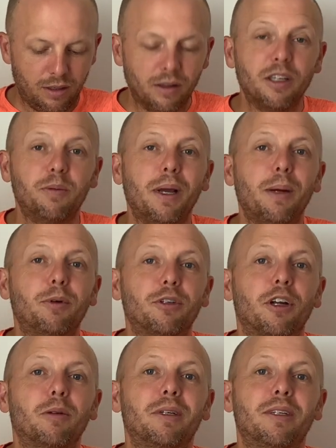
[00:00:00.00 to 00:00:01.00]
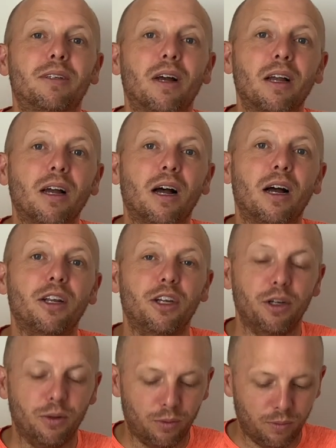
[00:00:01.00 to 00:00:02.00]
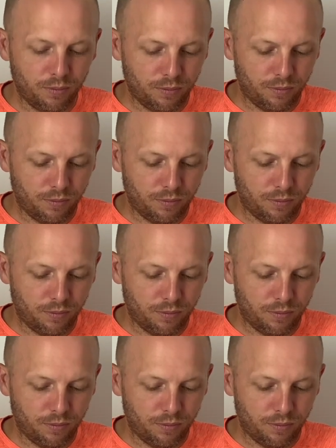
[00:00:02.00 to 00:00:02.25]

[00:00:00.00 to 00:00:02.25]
This paper is going to be stuck on U,